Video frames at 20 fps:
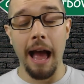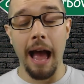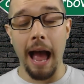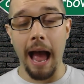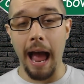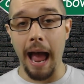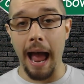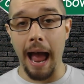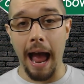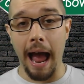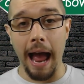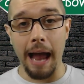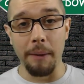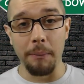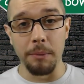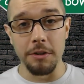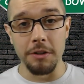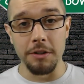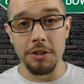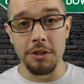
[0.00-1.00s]
I
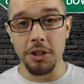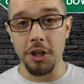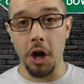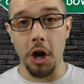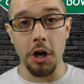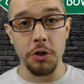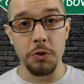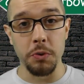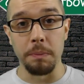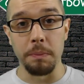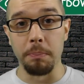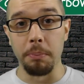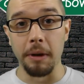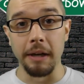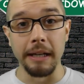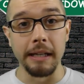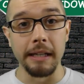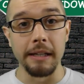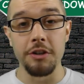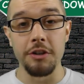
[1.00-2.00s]
was charged with
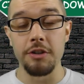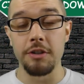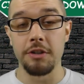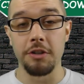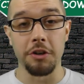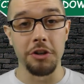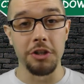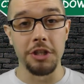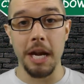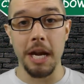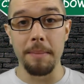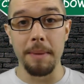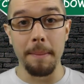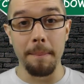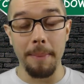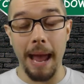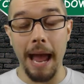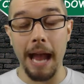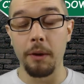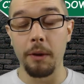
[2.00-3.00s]
bringing Sir Jaime
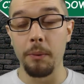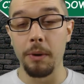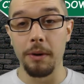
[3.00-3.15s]
back.